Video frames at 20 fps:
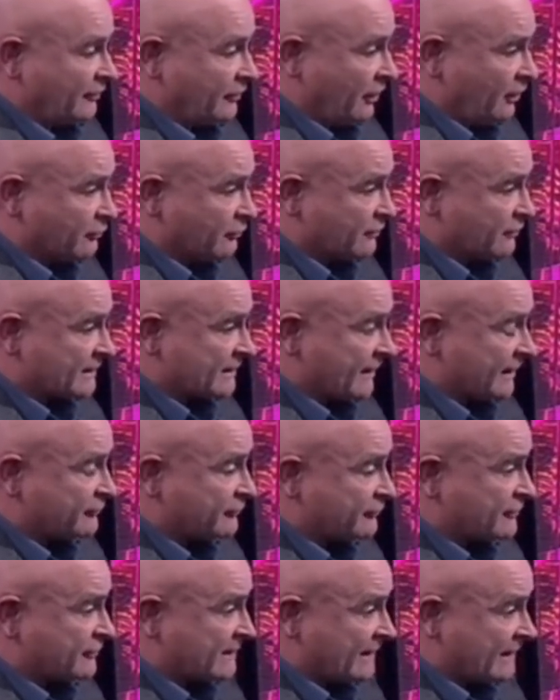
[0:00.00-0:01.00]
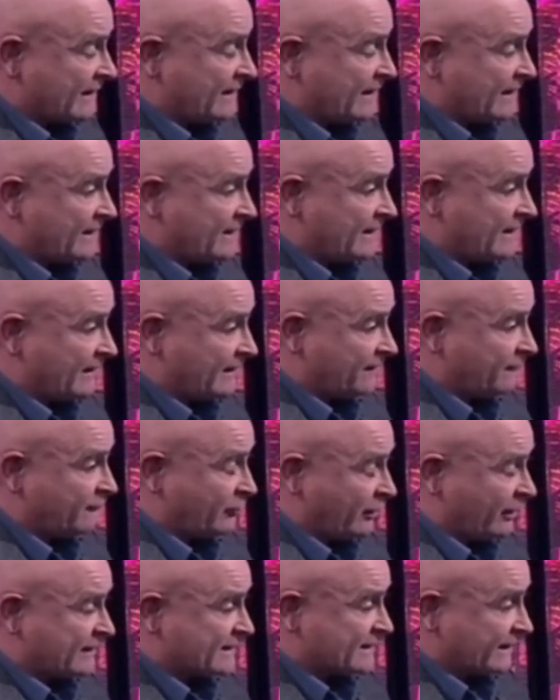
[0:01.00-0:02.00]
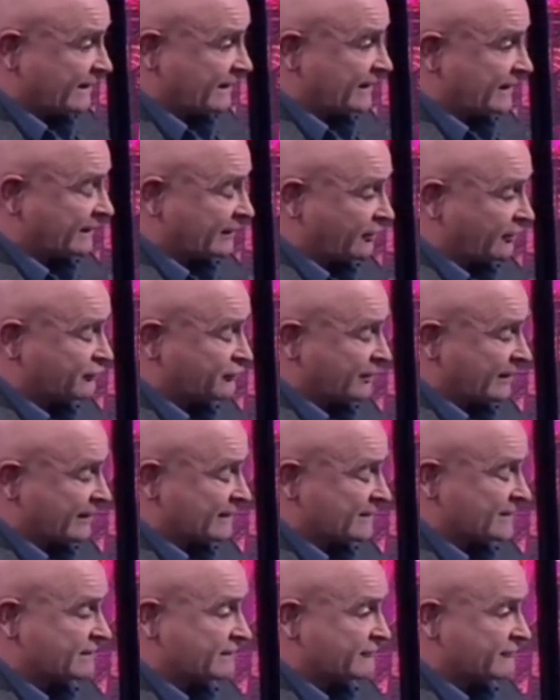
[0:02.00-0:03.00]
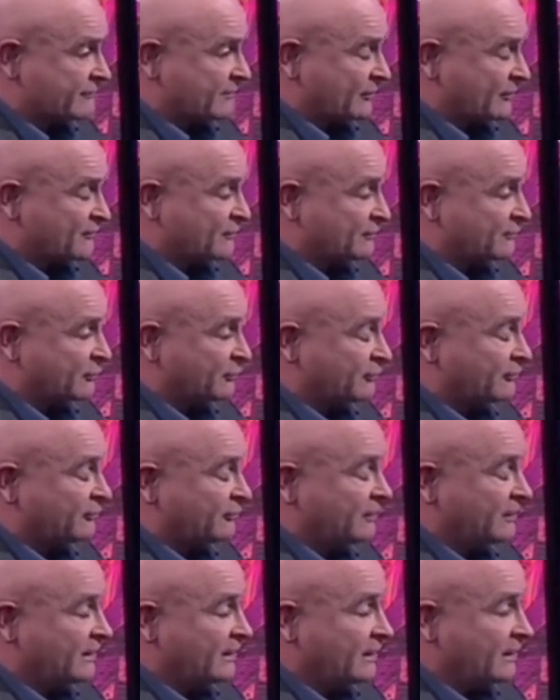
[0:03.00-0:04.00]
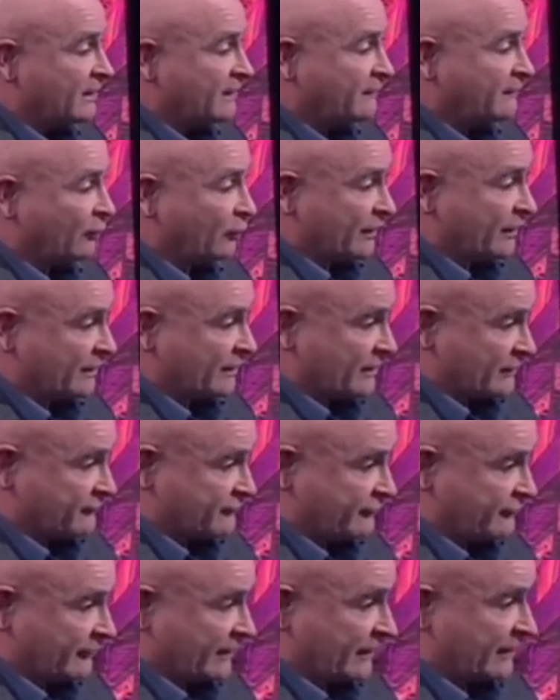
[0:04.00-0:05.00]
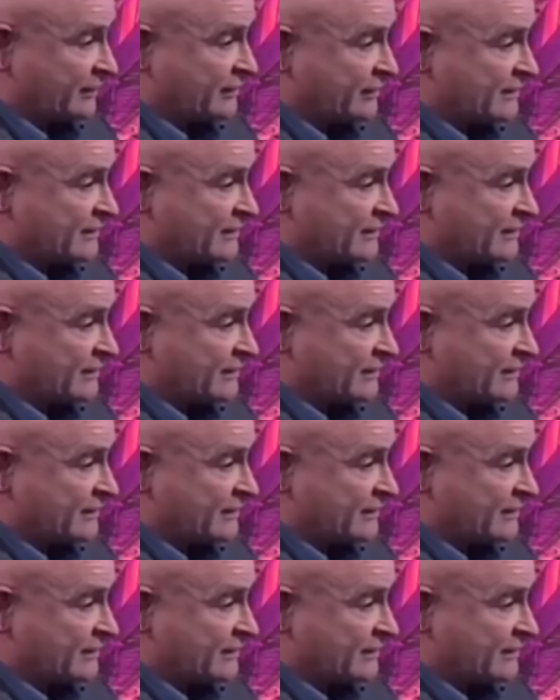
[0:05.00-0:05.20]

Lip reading: I don't know. The Secretary of State, in writing, in their contract, is responsible for industrial